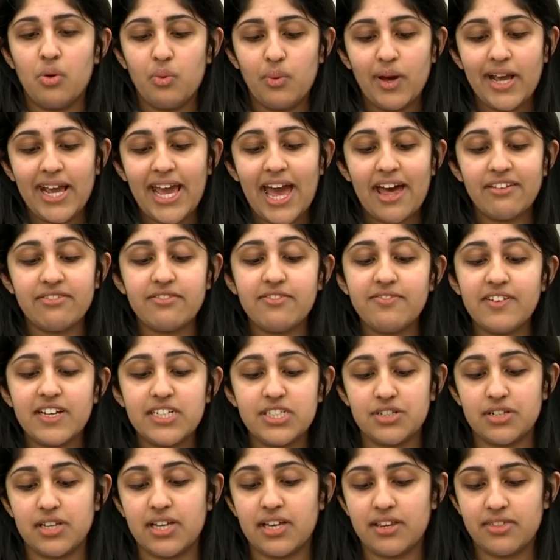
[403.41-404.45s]
We have
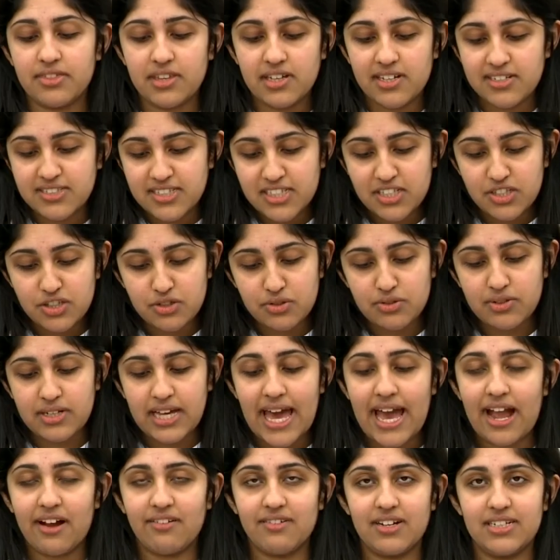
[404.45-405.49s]
officially 13 young
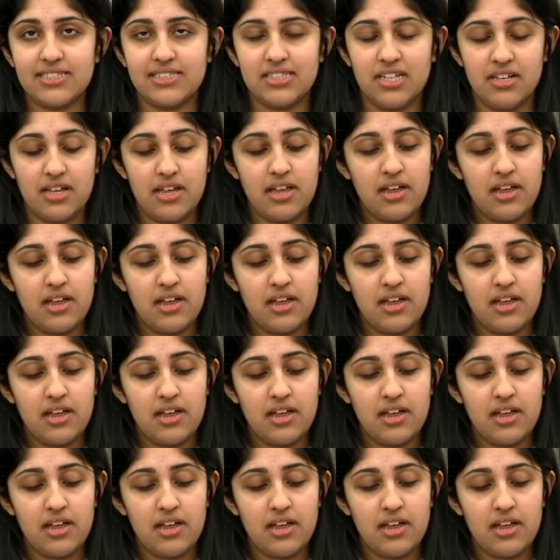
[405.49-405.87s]
carers,